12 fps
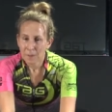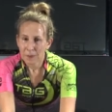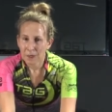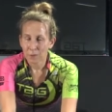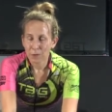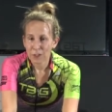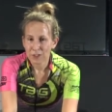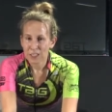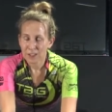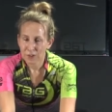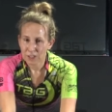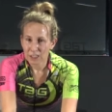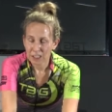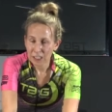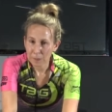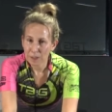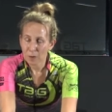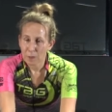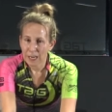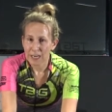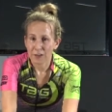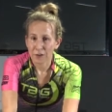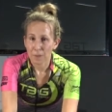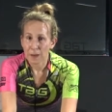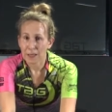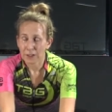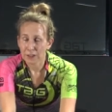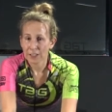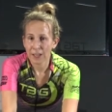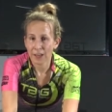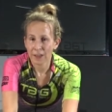but it feels like there's a little bit of weight under the pedals,